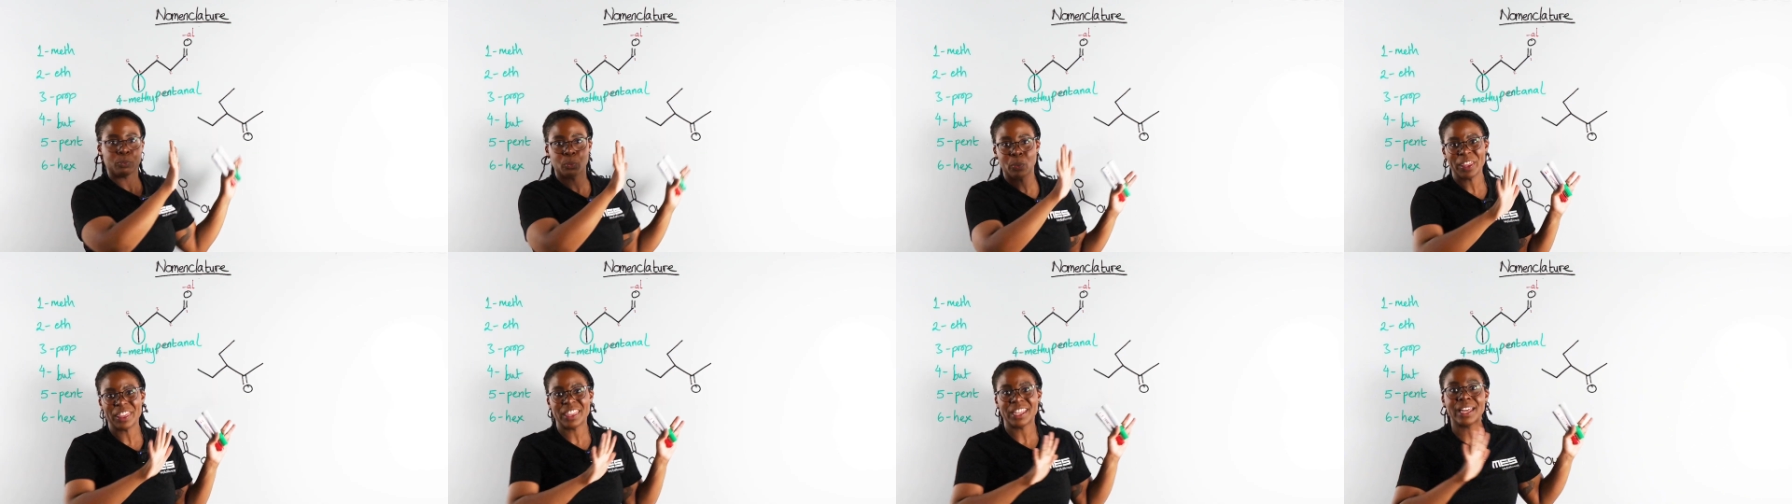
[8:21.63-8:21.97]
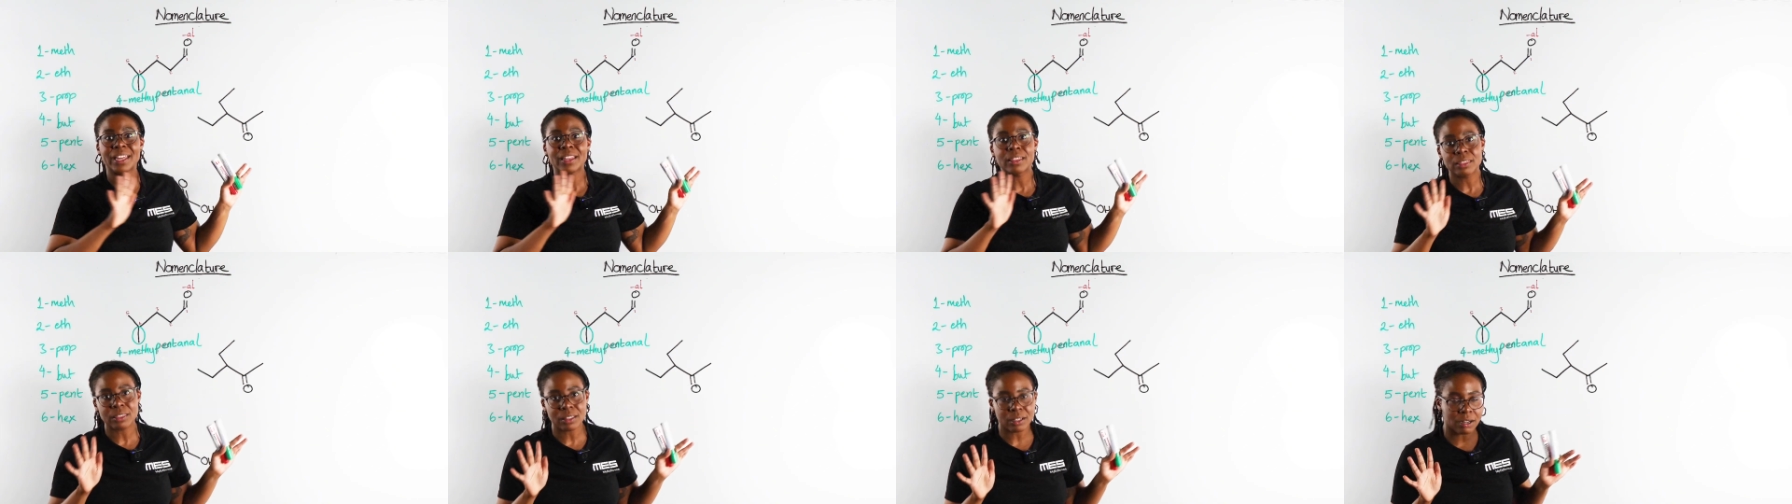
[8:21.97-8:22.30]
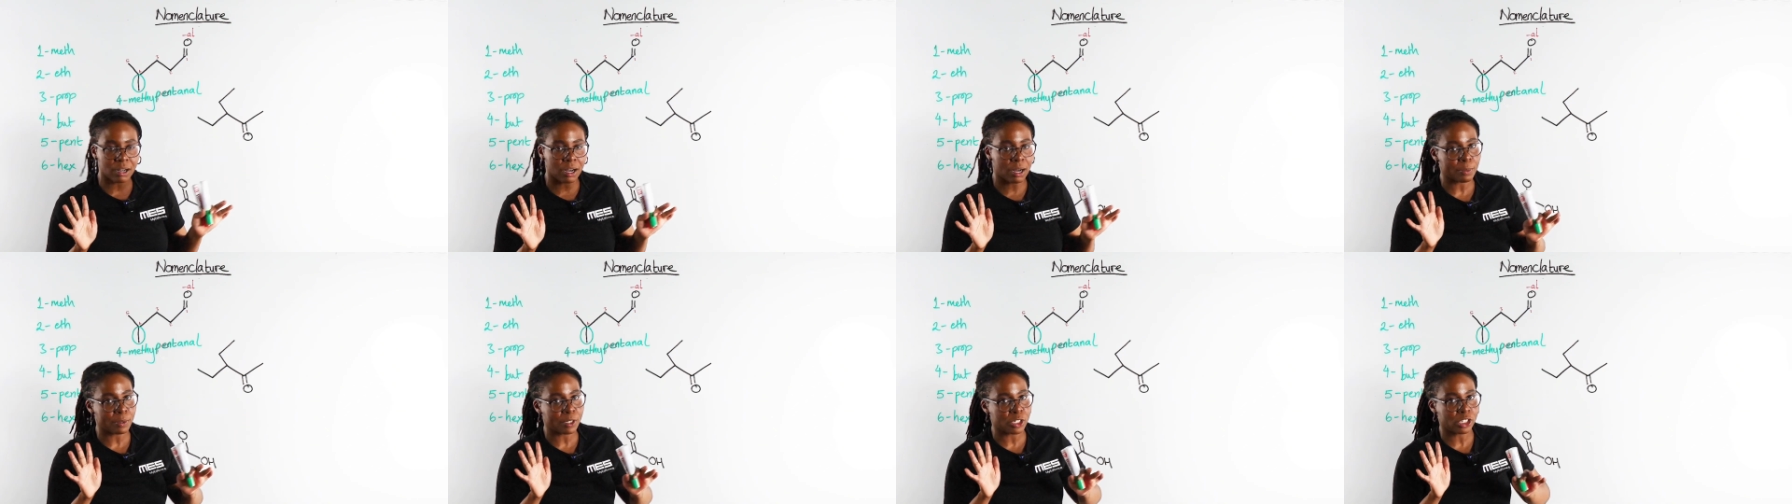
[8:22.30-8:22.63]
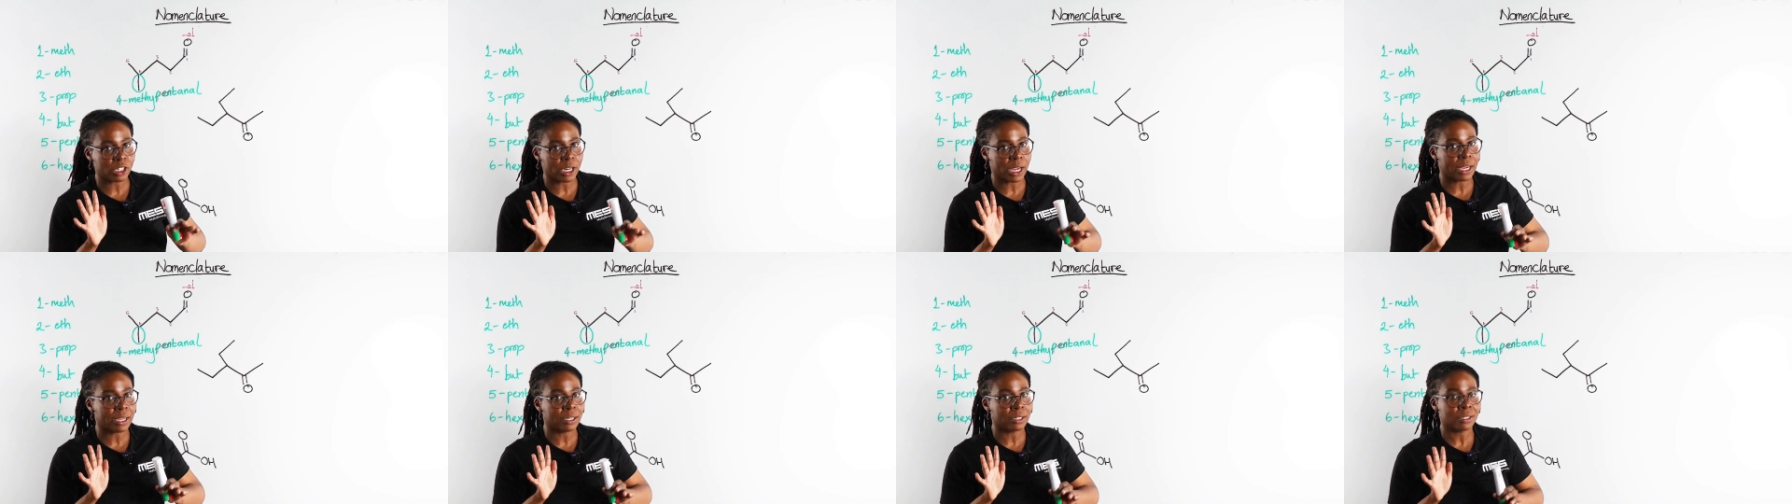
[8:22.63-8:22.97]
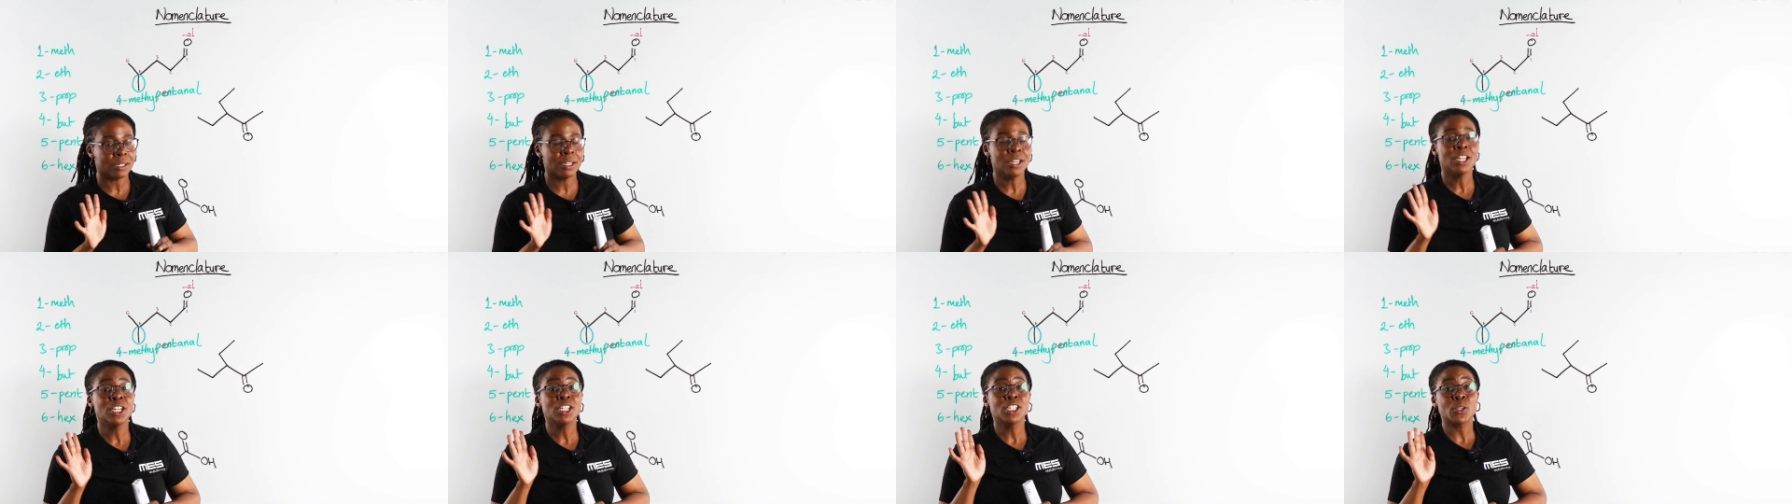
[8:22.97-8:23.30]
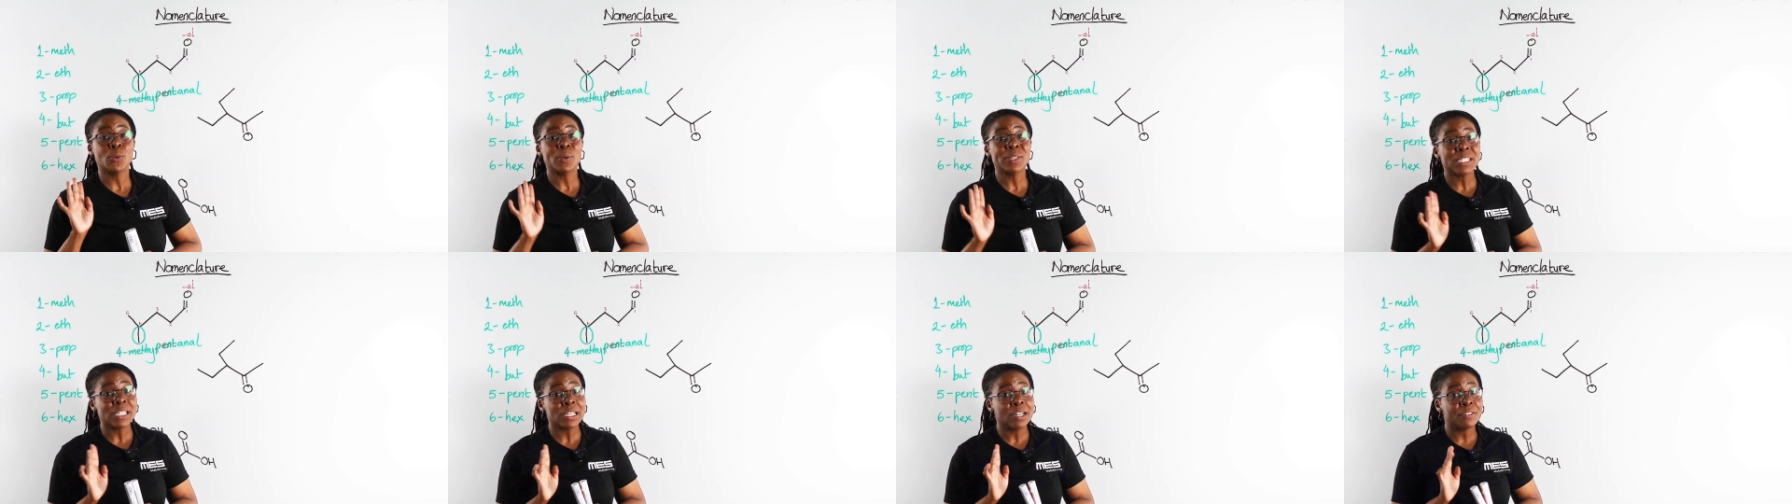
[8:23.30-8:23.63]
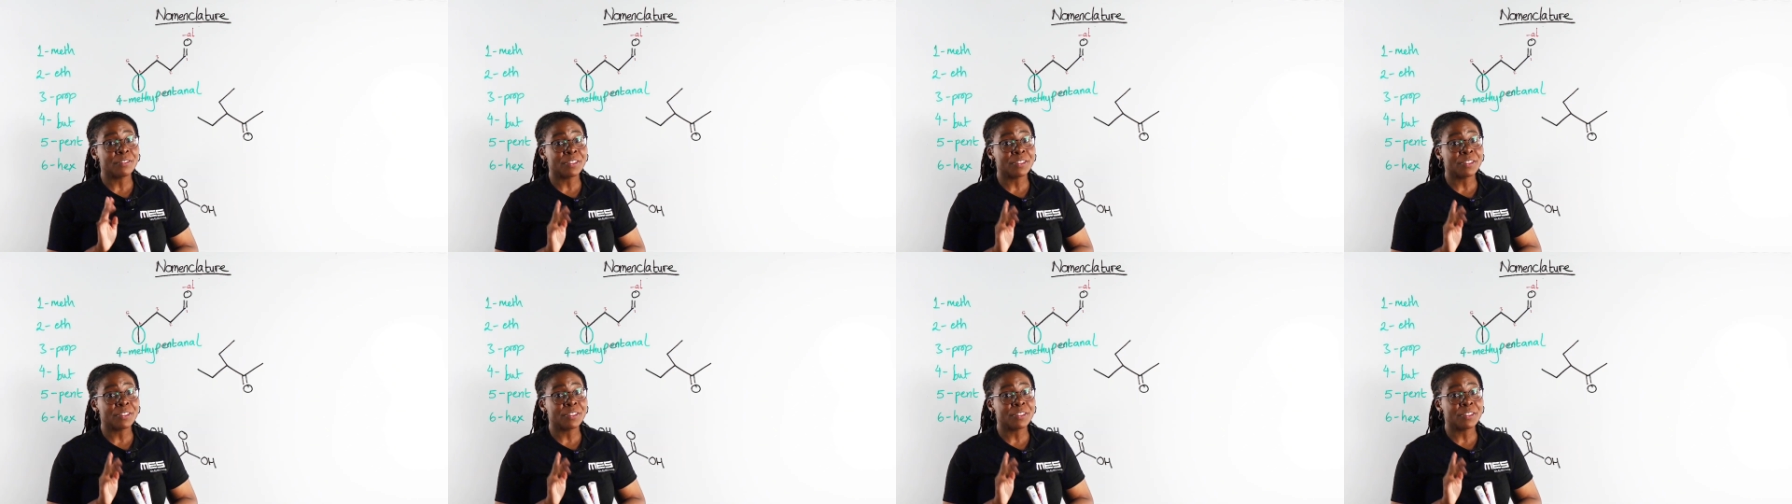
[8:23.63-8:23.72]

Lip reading: within the carbon chain. So instead